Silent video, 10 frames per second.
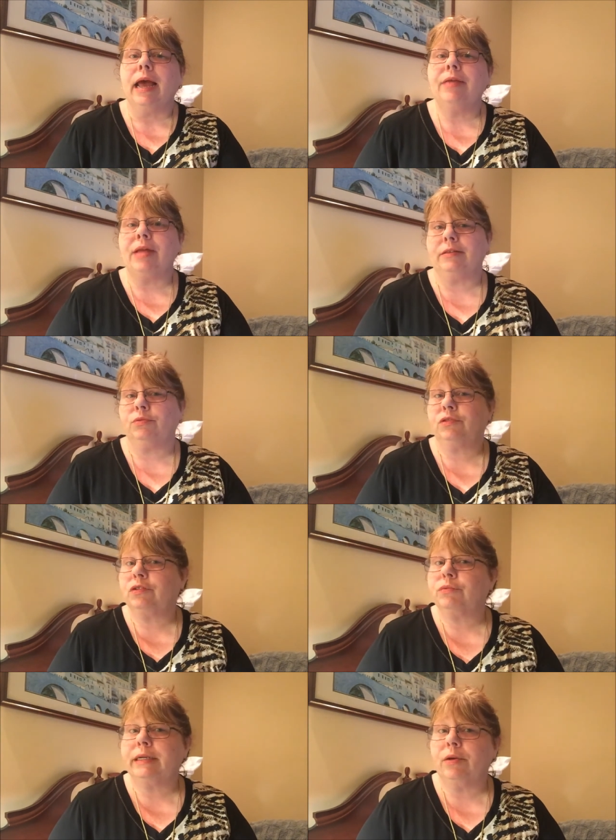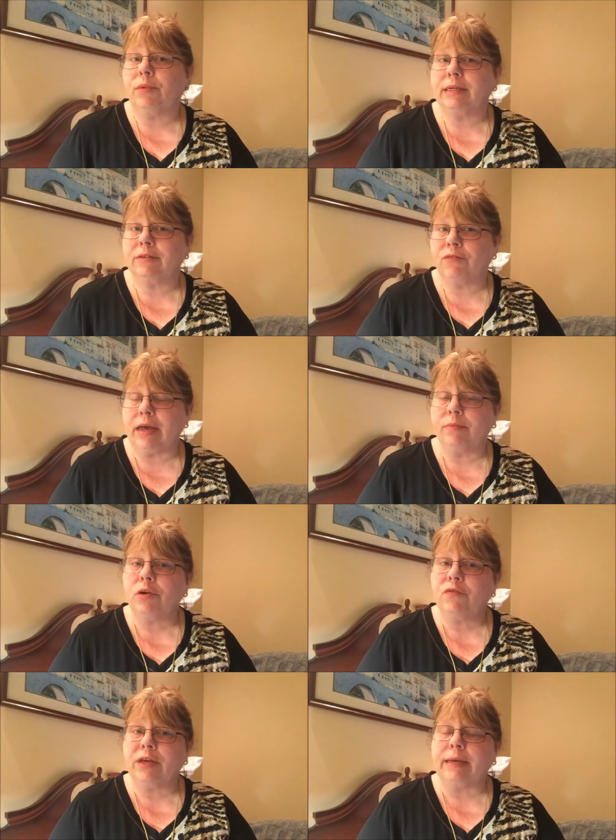and that's where Serena went to find
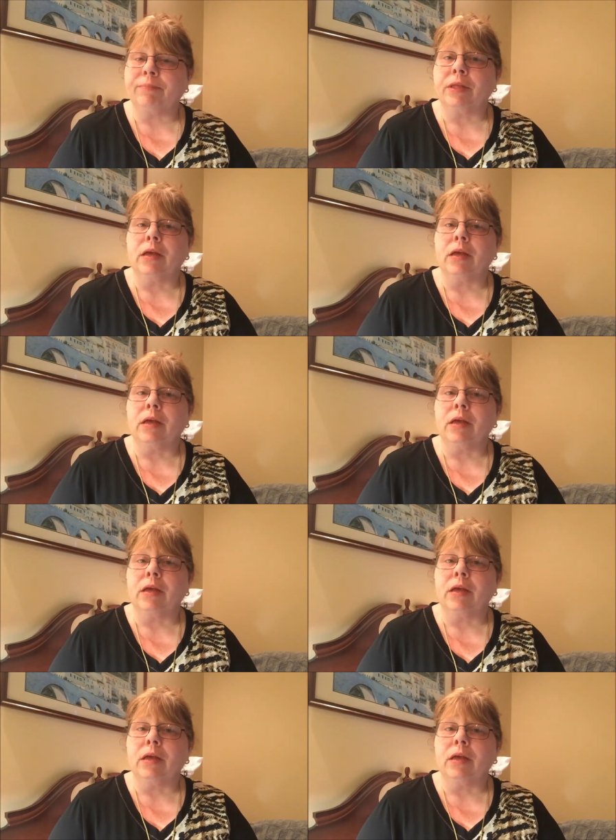Murphy.